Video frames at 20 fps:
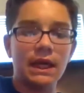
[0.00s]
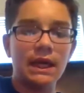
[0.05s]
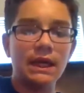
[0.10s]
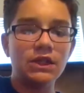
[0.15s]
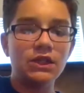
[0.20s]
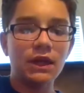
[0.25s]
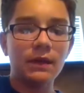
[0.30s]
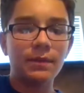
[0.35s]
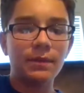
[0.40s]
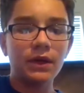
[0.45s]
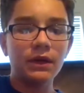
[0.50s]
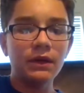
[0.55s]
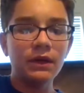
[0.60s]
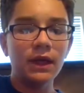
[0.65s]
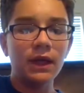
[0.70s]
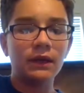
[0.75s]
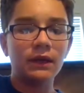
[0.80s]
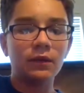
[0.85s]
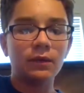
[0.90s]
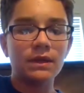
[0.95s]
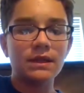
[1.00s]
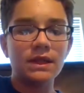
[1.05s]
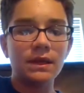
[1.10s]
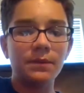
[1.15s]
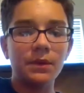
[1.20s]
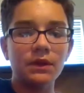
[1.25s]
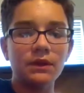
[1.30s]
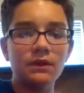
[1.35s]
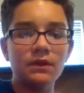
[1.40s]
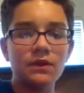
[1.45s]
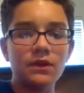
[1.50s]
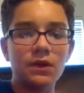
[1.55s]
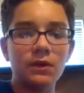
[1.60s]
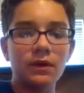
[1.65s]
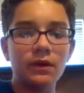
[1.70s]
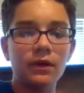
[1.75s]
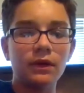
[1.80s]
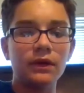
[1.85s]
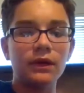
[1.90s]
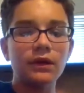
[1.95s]
eject button and the reset button,
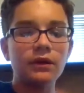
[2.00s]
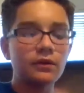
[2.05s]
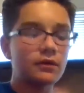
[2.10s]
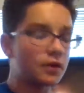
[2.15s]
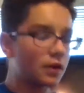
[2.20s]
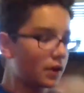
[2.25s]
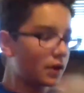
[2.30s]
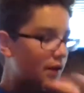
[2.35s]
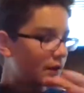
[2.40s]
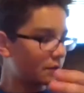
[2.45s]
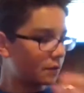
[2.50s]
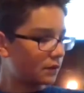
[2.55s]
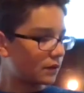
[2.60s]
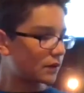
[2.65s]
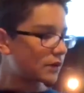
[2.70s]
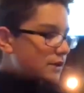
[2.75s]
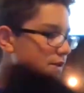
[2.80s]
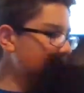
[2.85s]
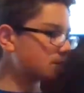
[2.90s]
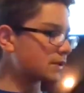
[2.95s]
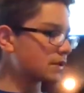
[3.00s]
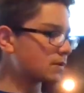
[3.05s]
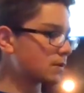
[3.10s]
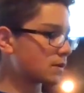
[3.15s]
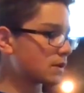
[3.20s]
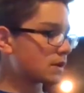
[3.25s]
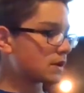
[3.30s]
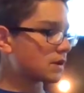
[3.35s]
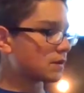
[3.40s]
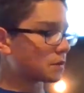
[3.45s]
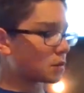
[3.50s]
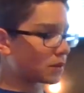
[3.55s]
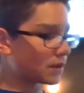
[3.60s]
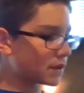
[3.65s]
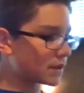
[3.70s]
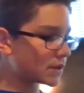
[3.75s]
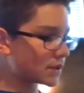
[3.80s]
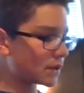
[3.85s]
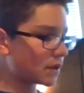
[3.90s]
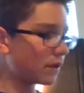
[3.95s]
Sony right there. All right, well, there's
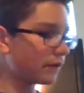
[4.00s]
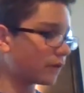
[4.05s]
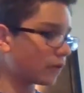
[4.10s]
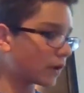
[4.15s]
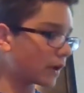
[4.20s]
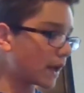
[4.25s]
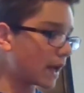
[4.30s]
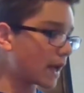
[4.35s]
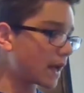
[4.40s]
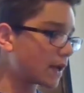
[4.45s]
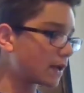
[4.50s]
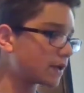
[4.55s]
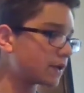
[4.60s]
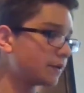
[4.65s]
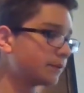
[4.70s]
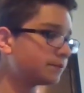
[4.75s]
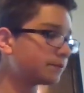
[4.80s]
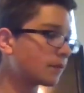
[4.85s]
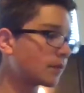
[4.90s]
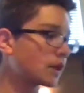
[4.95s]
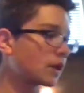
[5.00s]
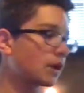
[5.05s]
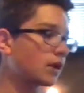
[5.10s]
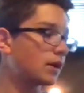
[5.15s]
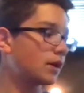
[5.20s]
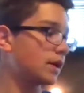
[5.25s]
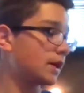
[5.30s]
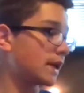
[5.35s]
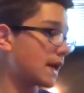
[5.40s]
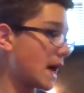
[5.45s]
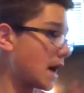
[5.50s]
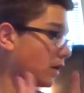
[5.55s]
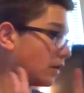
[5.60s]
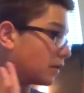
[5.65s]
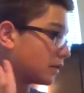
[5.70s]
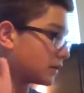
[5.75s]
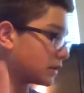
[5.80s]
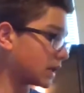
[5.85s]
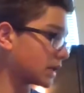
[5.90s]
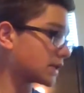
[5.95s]
Sony for you. And
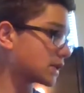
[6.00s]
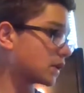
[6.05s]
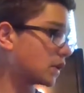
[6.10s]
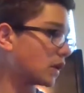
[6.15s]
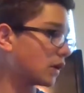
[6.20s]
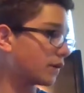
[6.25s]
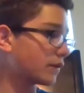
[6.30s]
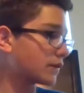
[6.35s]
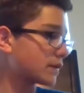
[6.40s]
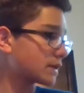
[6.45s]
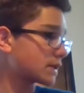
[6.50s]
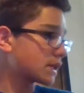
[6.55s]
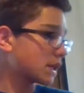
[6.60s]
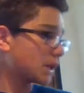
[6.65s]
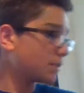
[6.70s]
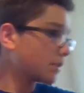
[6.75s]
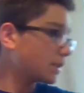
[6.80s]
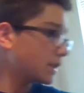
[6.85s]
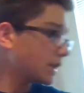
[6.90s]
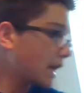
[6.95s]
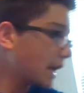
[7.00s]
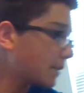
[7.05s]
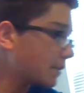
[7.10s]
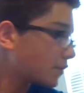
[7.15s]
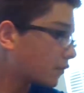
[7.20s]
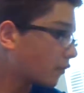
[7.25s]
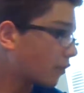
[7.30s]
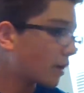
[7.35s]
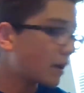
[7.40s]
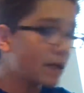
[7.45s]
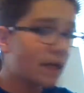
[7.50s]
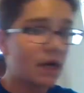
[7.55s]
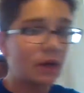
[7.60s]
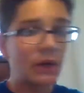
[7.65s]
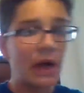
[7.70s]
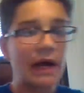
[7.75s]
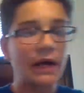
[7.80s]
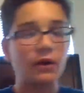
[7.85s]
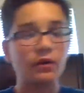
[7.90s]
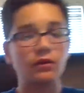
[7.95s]
now let's go over some games for it.
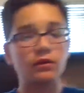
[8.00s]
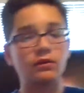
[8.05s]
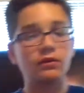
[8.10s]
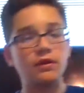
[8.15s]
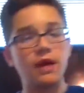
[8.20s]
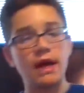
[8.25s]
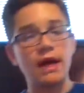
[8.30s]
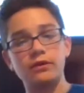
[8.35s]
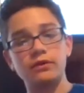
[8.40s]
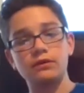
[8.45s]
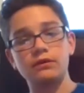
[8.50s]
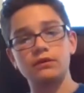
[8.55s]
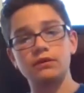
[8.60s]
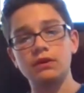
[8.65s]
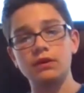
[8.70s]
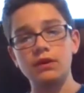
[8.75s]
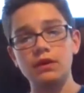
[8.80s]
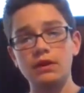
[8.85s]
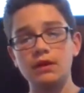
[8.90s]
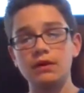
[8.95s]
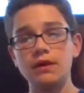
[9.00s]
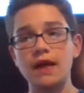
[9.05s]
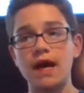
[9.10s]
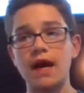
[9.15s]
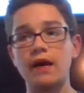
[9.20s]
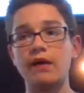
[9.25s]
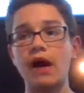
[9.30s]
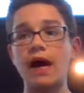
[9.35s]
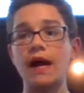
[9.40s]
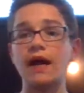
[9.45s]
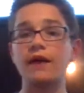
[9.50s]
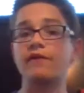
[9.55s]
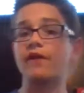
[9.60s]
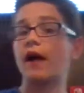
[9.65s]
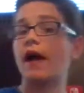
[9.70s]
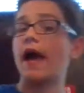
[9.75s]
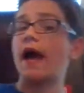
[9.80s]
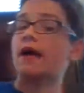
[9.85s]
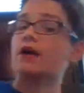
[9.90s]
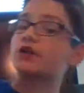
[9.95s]
Now, Now, I have
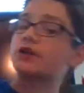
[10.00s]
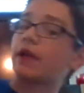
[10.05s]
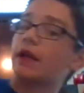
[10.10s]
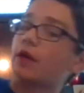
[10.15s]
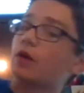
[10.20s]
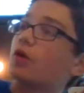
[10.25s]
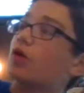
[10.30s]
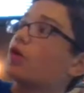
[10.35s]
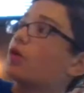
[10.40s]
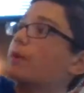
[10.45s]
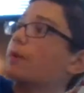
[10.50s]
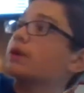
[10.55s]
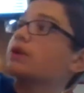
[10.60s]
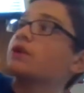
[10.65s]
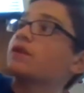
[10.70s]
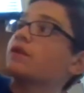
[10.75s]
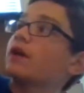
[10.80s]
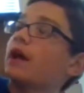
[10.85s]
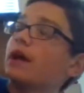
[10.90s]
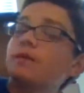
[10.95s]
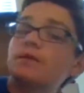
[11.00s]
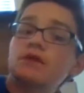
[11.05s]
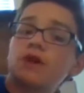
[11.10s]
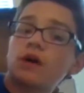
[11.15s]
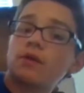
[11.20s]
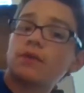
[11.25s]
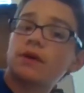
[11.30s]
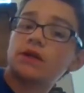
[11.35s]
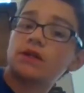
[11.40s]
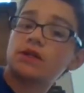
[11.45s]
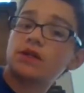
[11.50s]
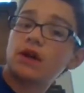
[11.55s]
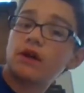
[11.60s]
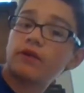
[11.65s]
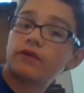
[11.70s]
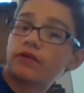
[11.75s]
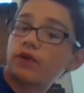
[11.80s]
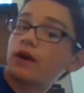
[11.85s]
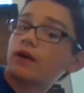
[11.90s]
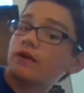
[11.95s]
actually a whole bunch of games on my
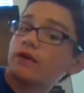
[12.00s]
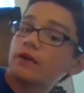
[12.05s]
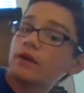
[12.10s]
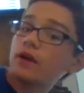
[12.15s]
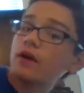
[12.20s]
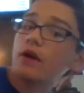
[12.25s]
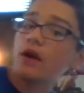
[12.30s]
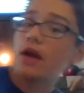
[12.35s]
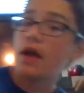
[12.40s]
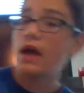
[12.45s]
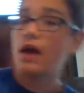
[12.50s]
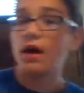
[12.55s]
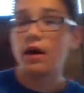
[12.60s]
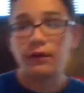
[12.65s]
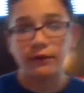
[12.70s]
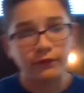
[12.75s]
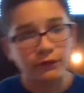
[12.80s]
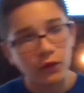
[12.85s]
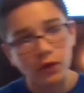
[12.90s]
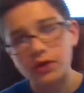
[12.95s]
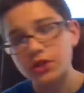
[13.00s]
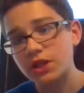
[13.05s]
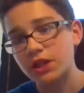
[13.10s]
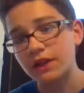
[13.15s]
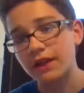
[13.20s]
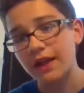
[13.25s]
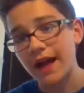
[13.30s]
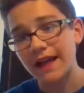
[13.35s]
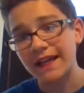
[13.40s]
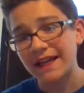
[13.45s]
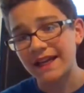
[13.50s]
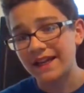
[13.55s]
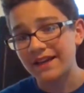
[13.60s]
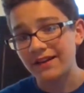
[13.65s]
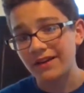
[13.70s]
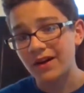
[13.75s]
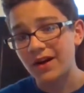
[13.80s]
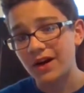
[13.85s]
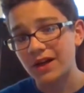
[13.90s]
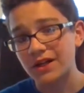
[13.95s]
shelf right there. Unfortunately, I
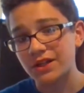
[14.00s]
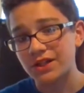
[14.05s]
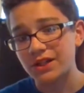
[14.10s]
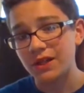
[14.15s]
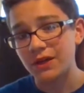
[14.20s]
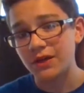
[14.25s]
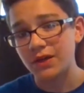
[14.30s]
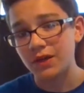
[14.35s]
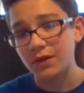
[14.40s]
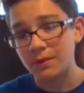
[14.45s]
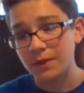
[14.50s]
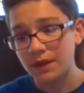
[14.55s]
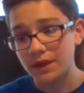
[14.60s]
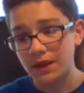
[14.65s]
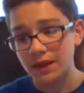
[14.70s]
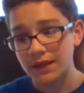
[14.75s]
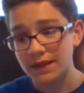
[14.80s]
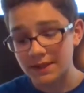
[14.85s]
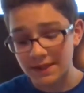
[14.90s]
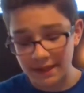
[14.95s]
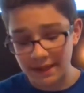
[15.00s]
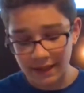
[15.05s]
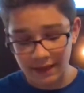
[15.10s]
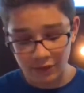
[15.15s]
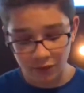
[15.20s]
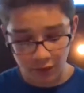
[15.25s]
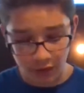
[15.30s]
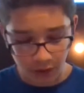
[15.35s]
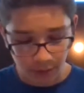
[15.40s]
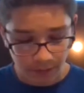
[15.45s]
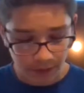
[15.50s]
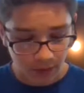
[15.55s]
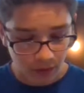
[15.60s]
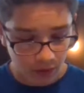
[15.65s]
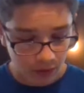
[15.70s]
cannot show you because it will be,